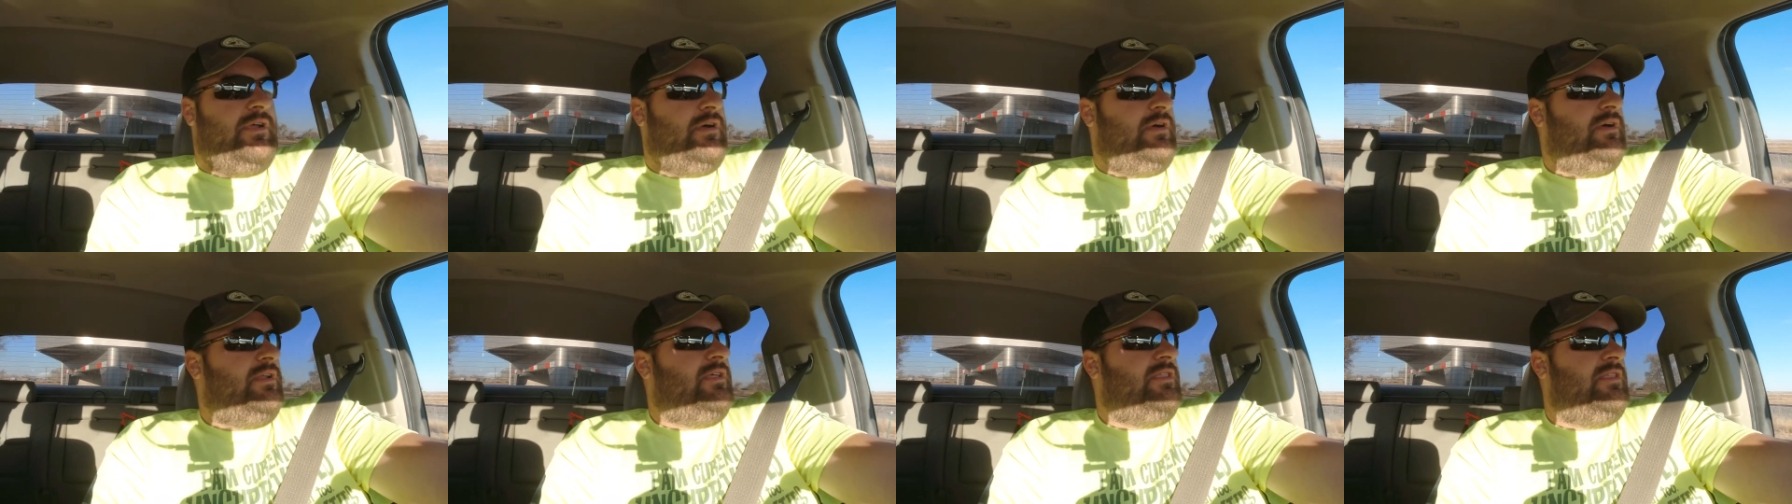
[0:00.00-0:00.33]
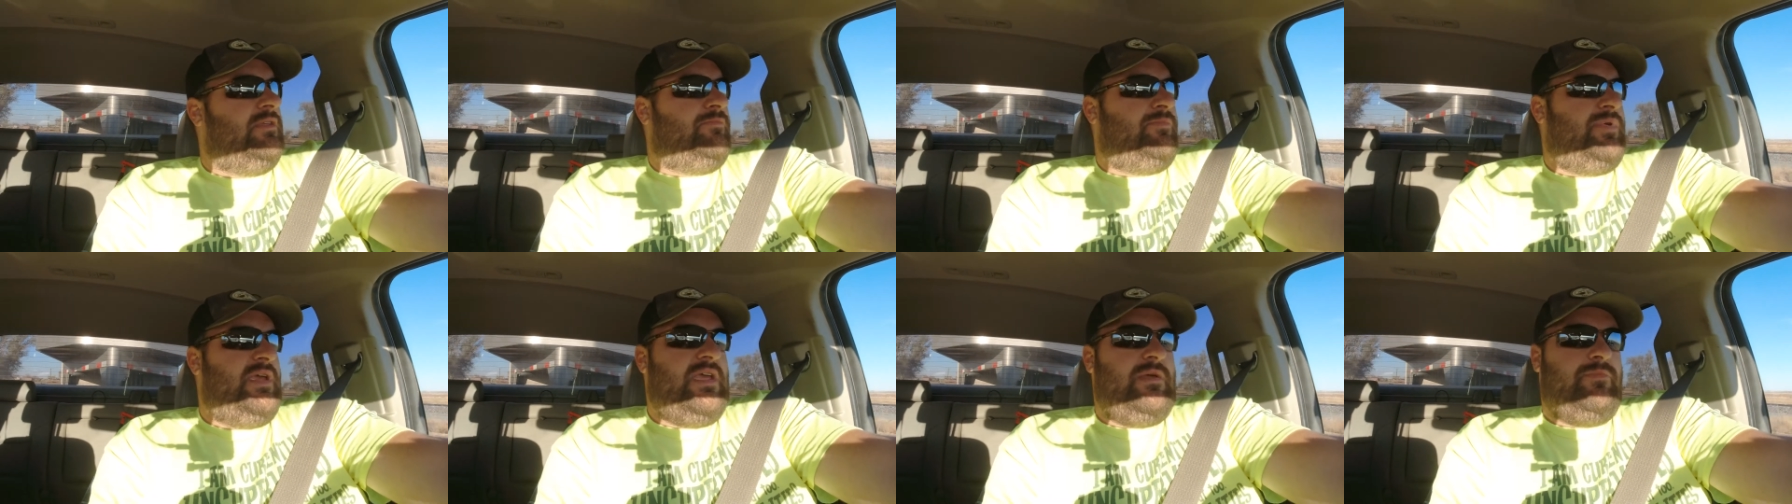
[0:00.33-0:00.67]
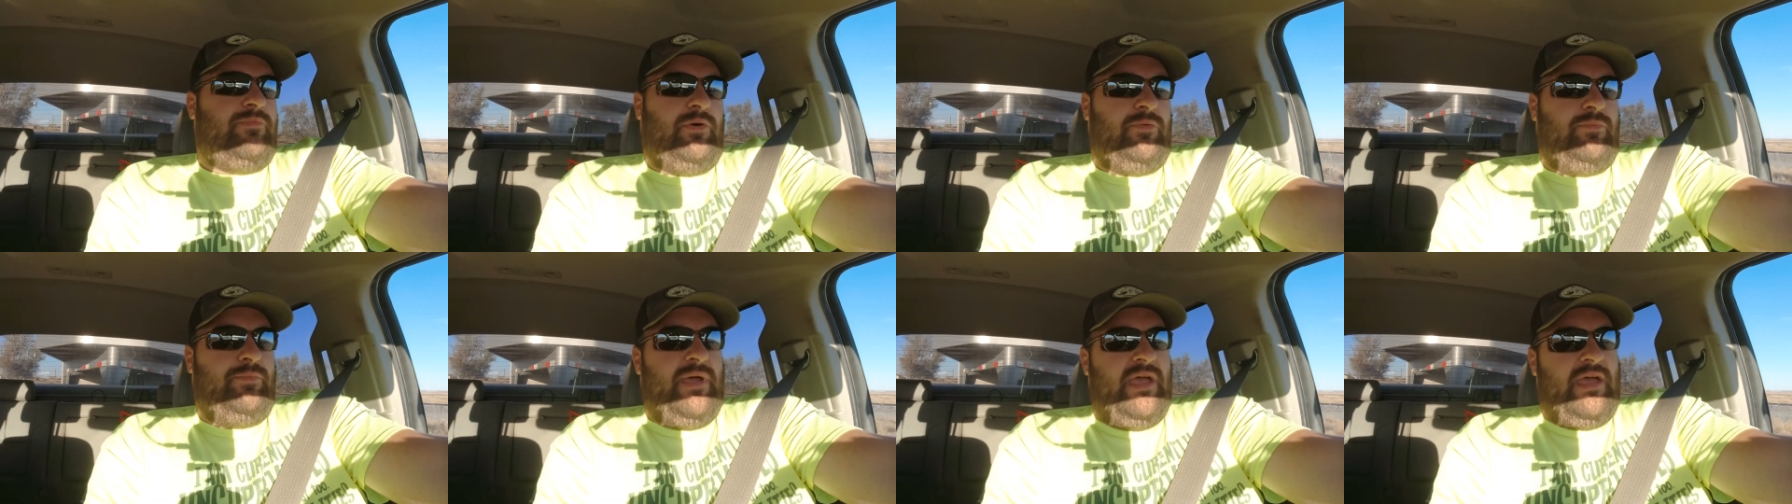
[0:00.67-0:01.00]
on and the
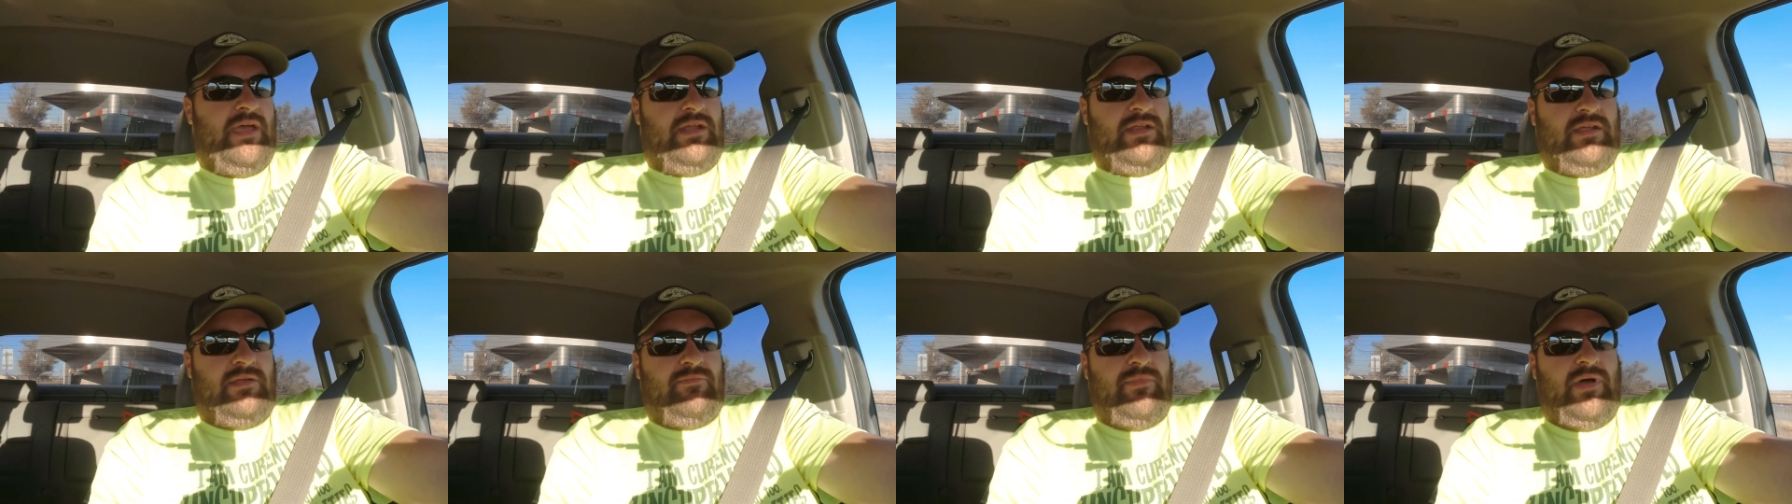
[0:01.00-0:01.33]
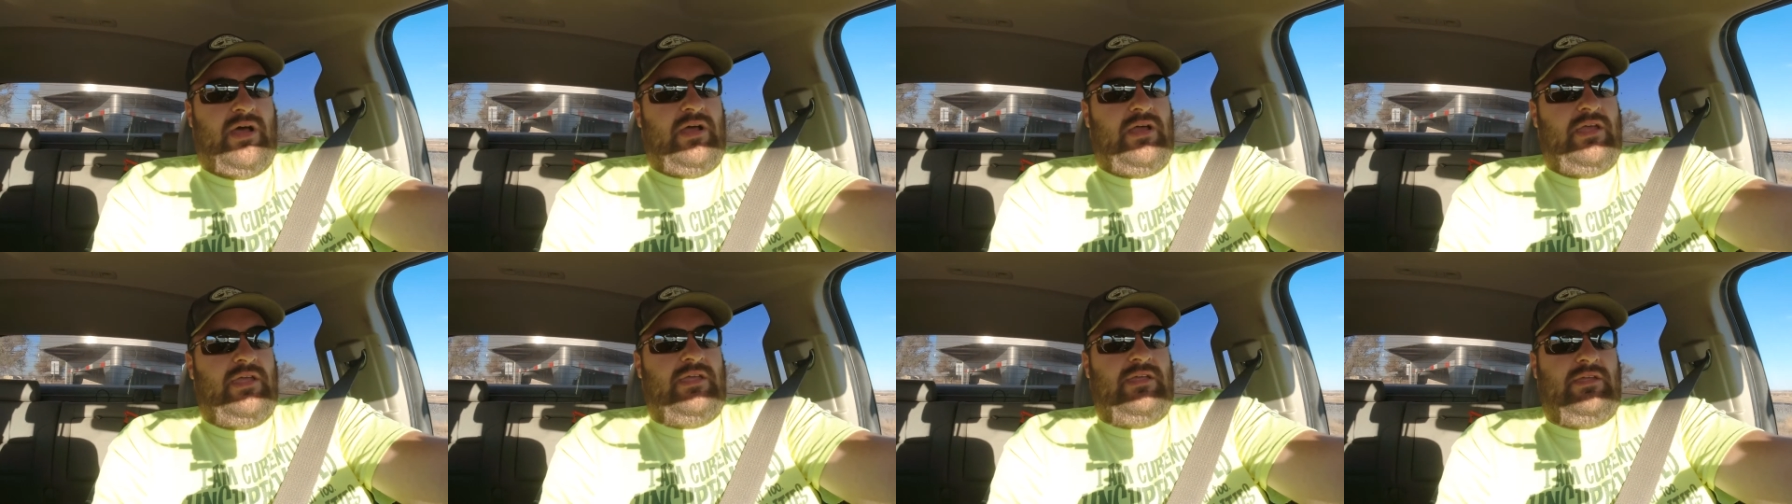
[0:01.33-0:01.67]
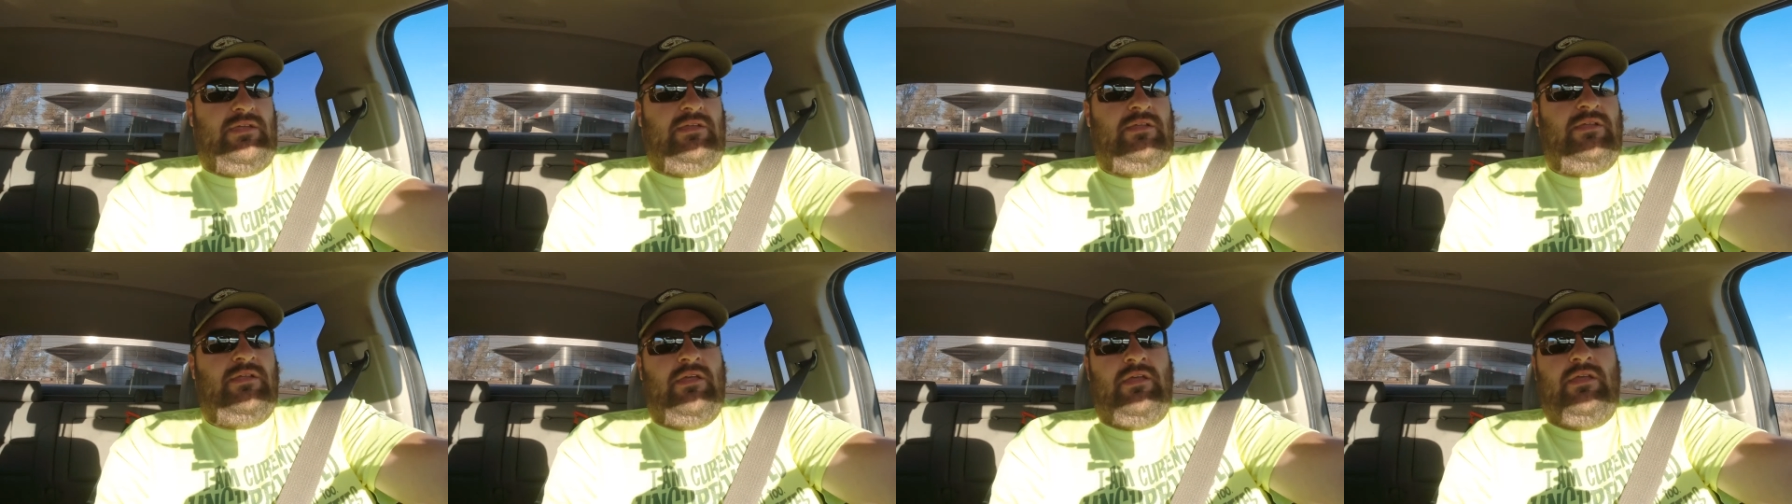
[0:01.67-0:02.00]
people panic
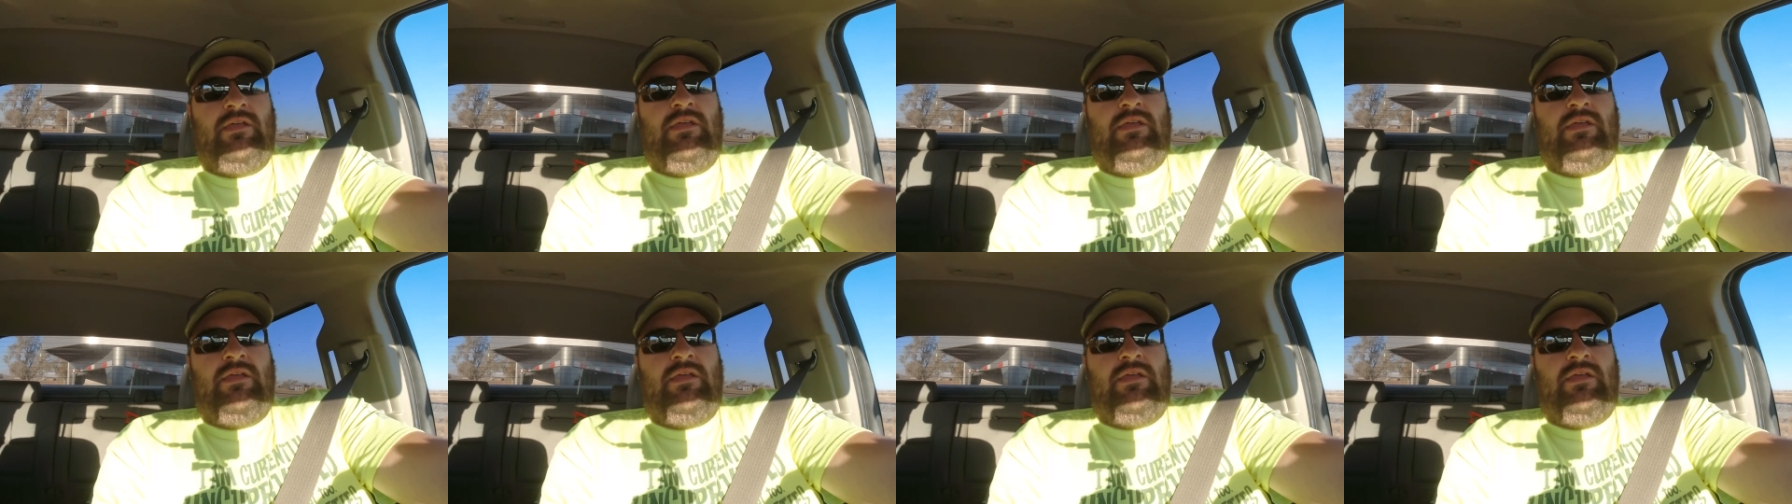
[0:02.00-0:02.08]
buying